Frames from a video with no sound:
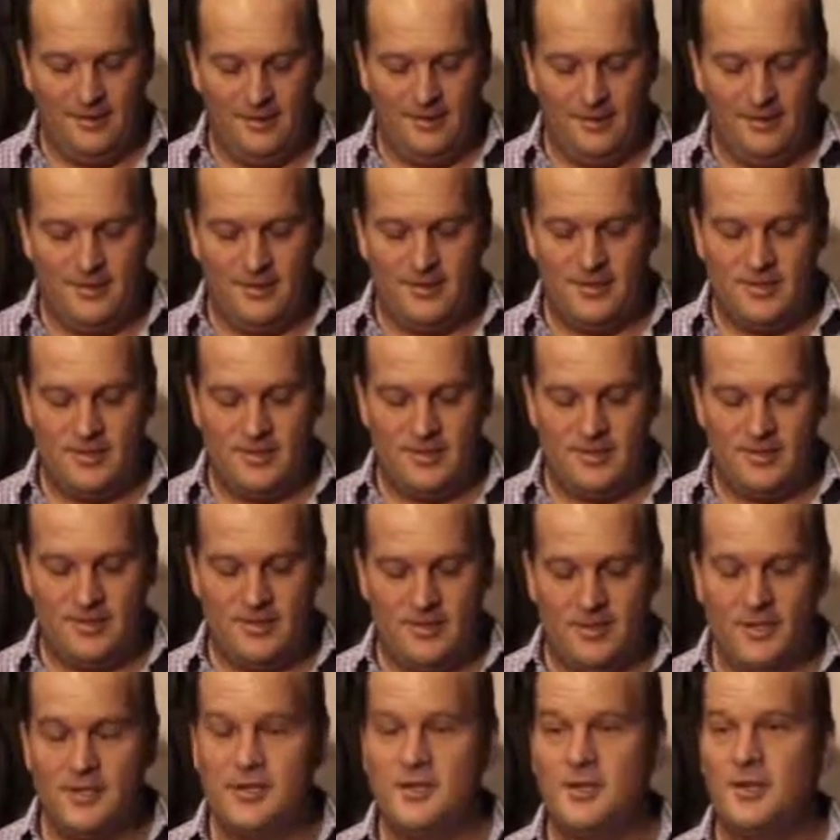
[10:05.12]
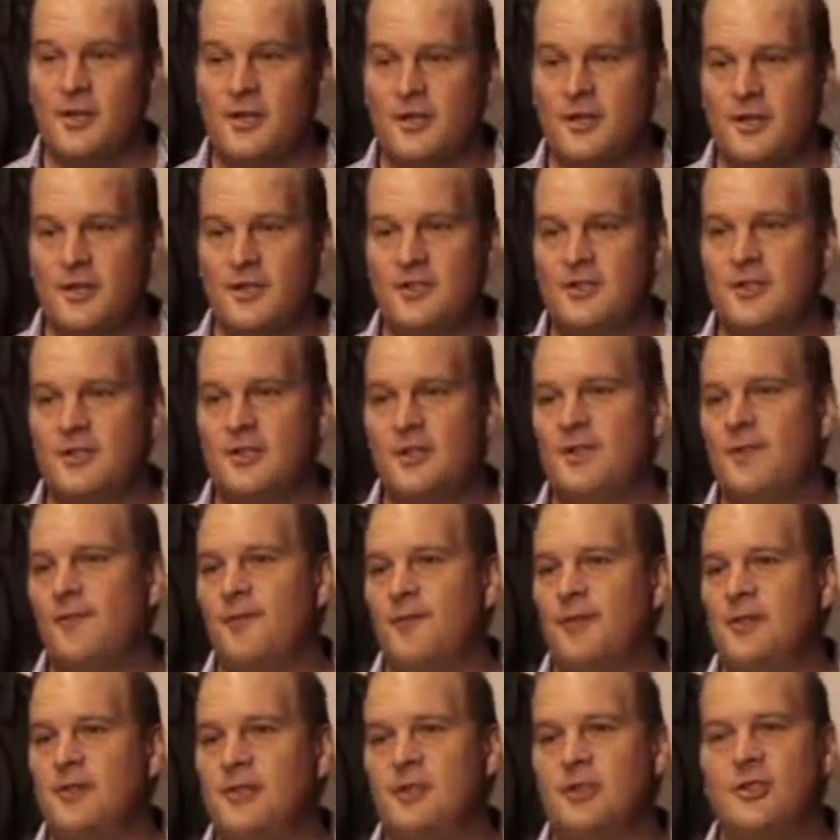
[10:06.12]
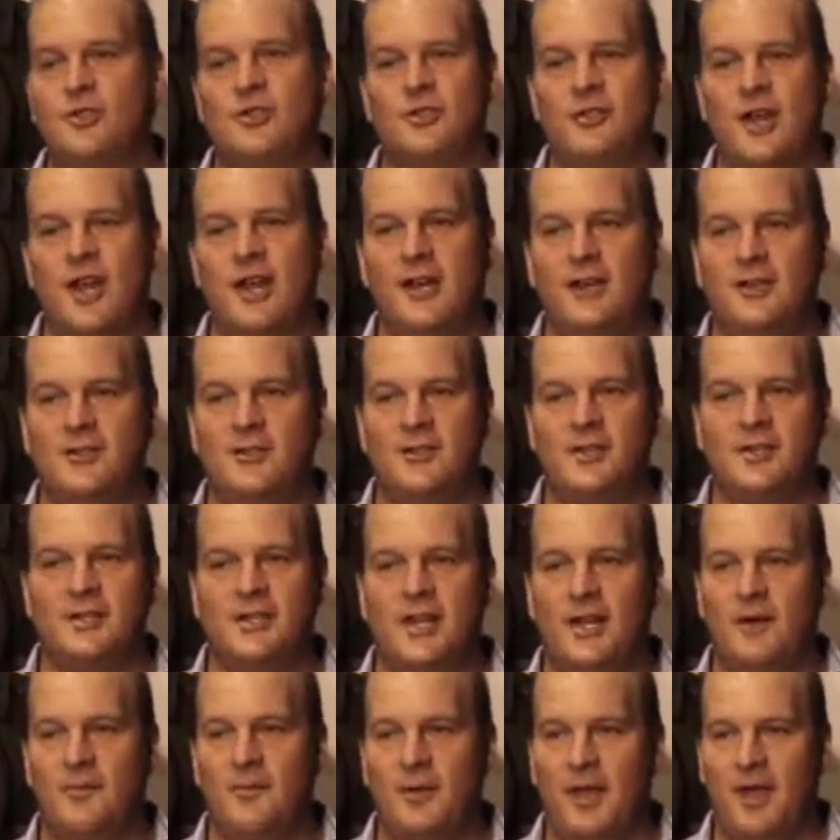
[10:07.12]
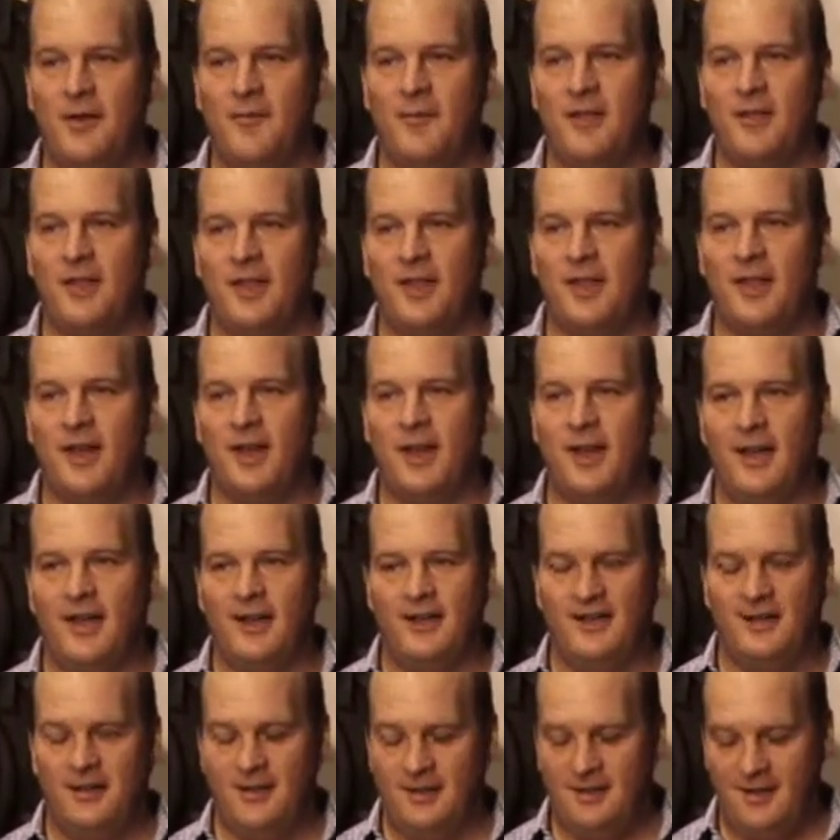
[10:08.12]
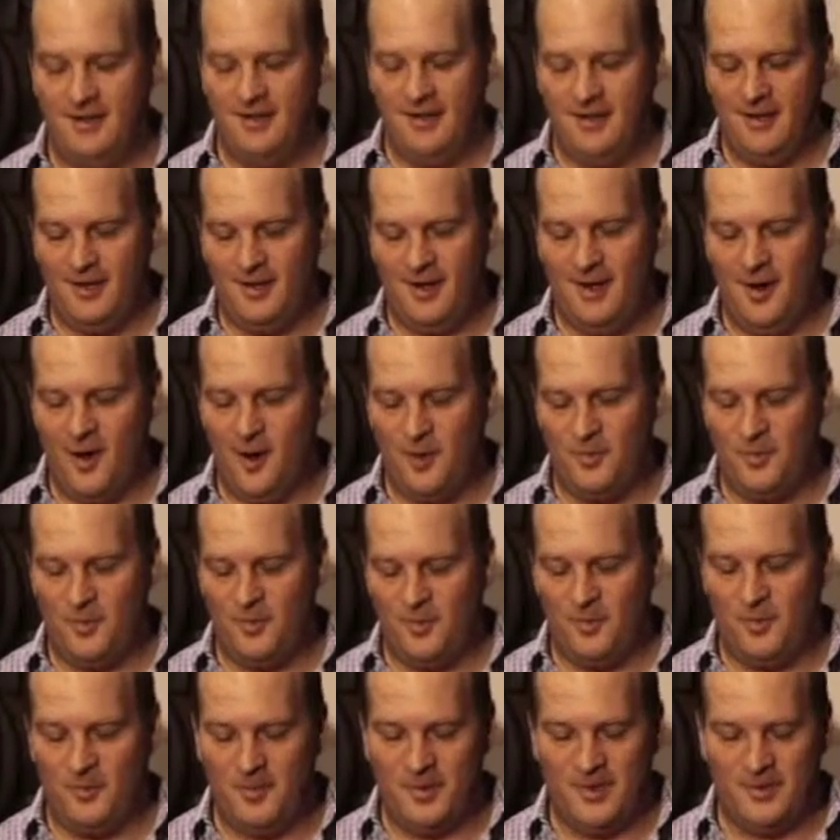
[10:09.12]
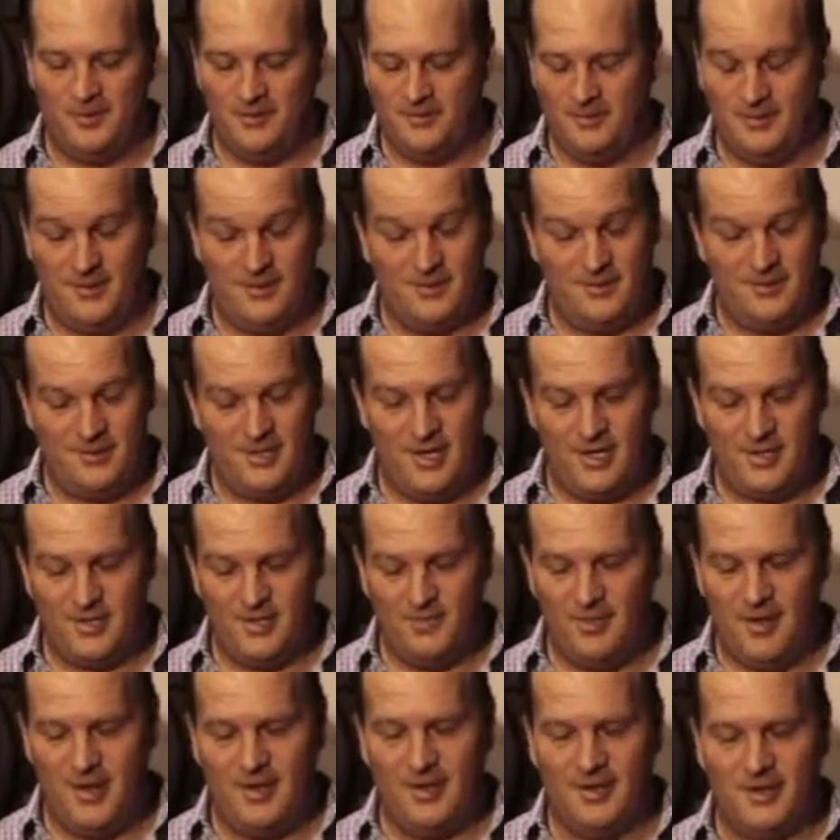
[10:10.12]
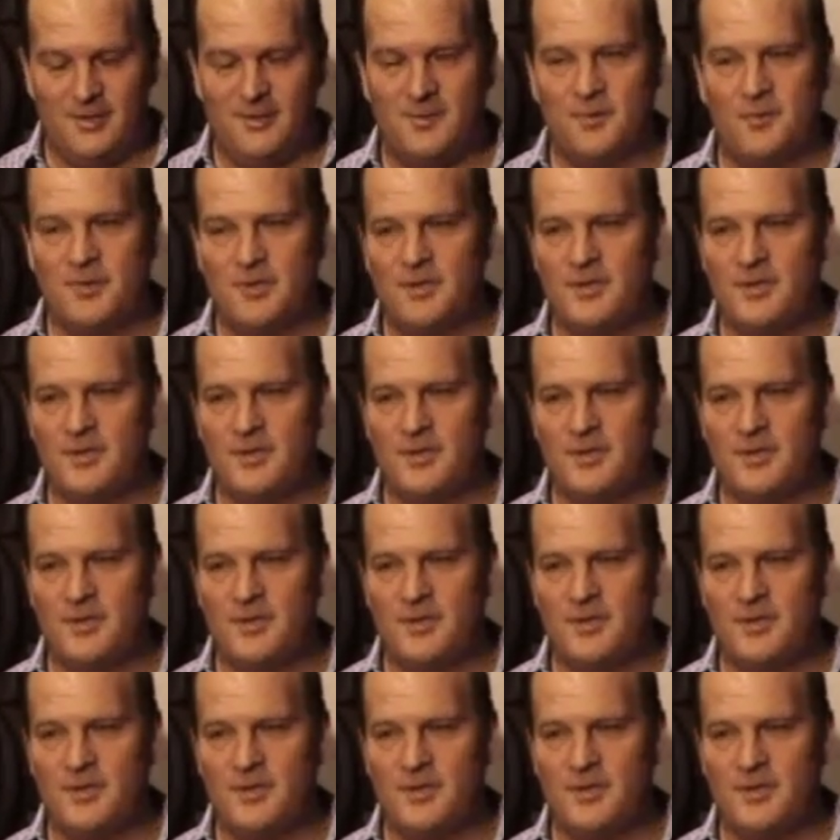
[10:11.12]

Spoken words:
this vintage Dragontree is going to be everything that I hope it will be. And judging by this, which